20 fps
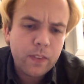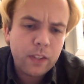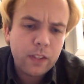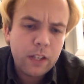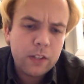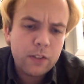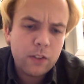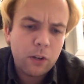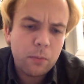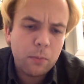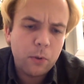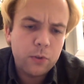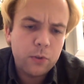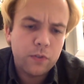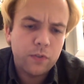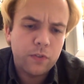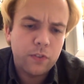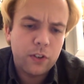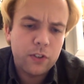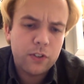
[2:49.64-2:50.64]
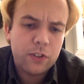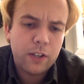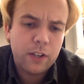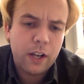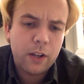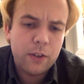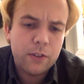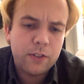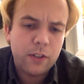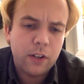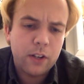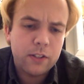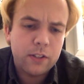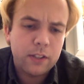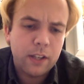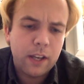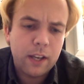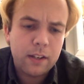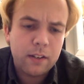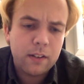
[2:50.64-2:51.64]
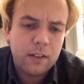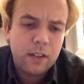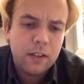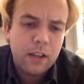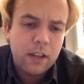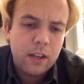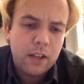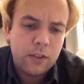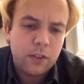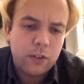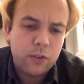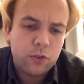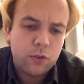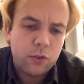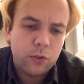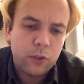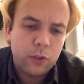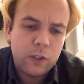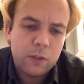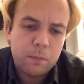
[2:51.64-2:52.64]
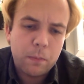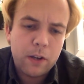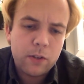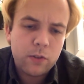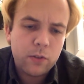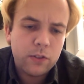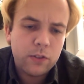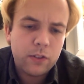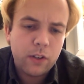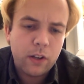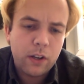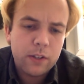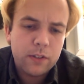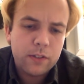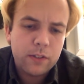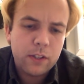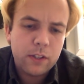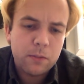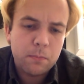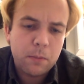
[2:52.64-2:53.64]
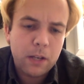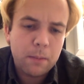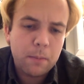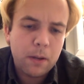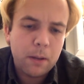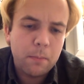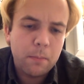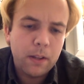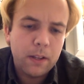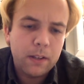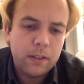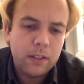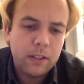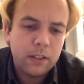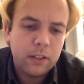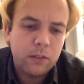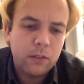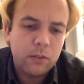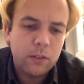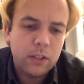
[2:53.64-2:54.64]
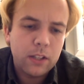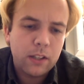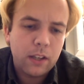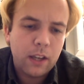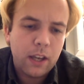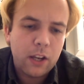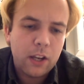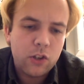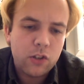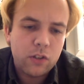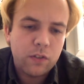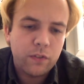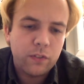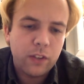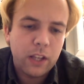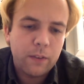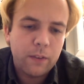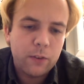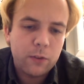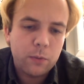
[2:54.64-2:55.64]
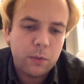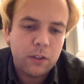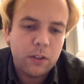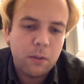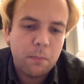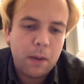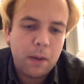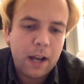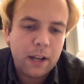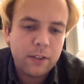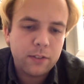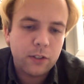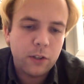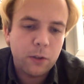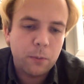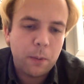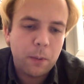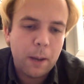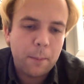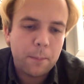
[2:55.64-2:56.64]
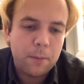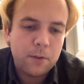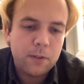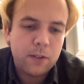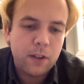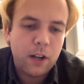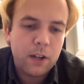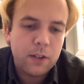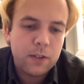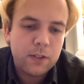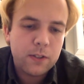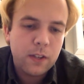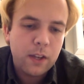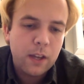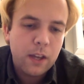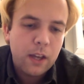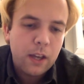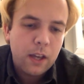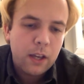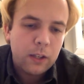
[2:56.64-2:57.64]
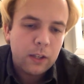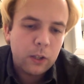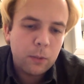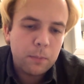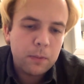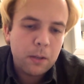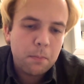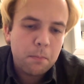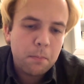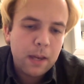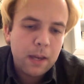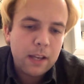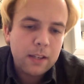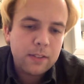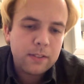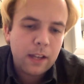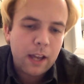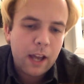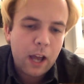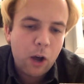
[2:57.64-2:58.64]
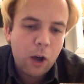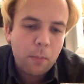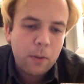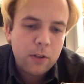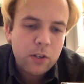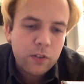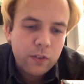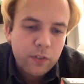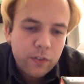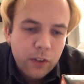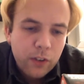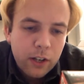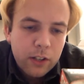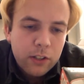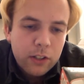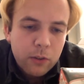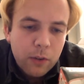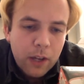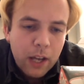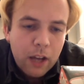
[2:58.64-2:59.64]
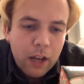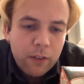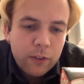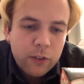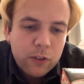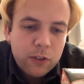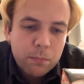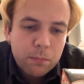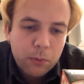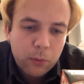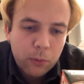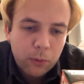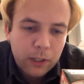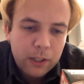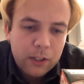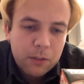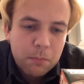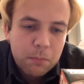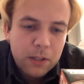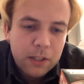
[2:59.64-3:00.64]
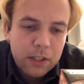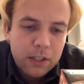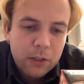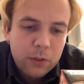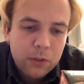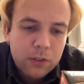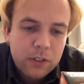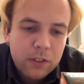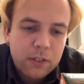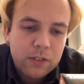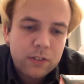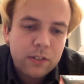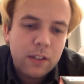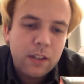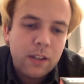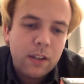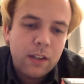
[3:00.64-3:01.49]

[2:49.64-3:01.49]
It's our most versatile sauce yet. This truly special sauce is made by blending unique Asian flavors with Tabasco pepper sauce. You'll be amazed at how much fun you have exploring its many uses.